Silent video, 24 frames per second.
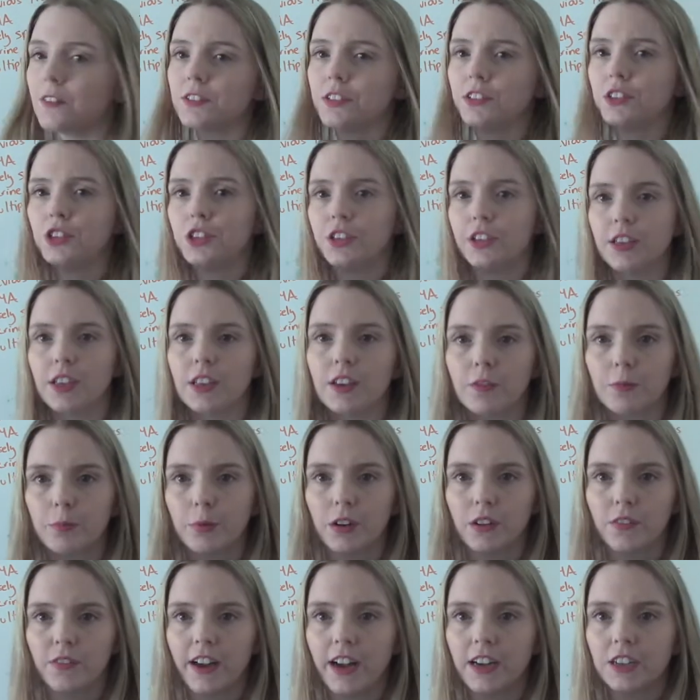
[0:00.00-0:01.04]
and she can give
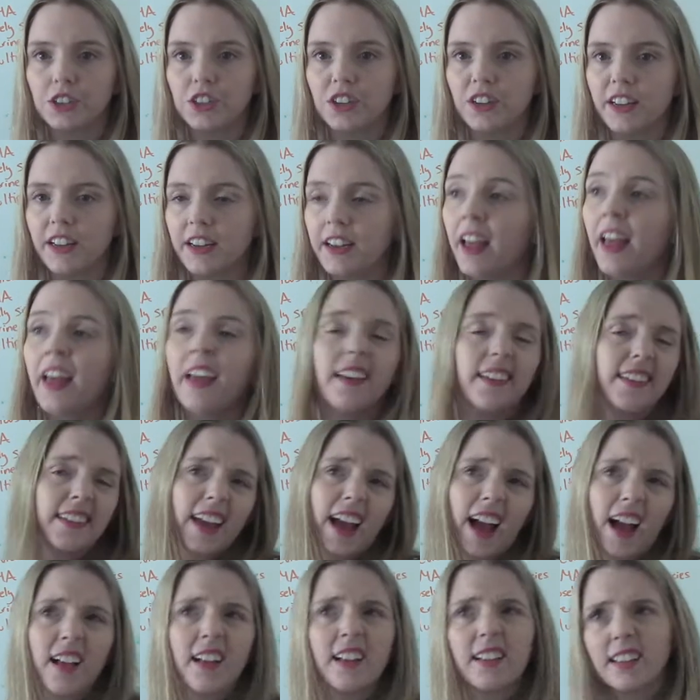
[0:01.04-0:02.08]
birth vaginally?
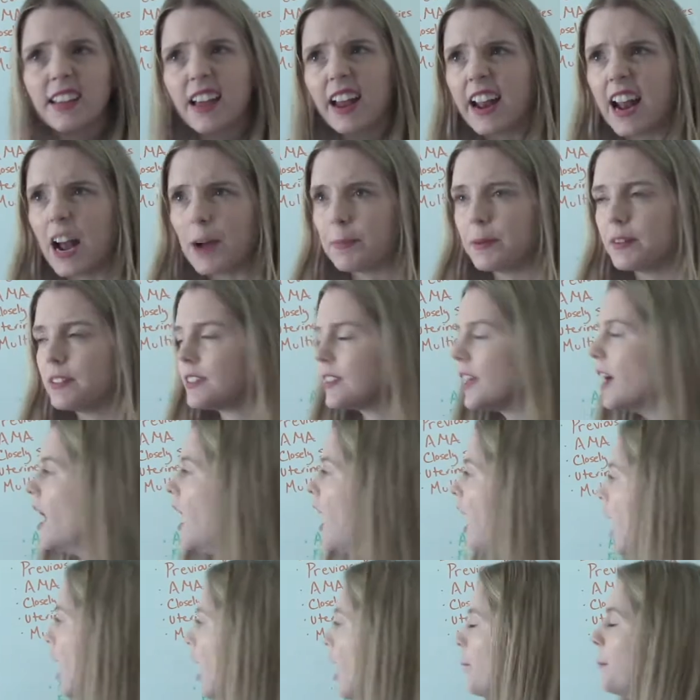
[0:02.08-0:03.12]
Yeah, that happens,
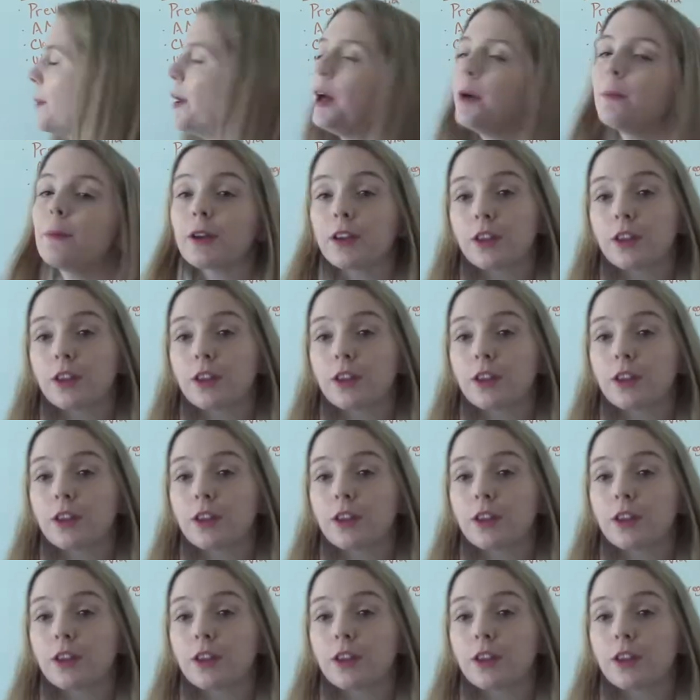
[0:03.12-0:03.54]
um, but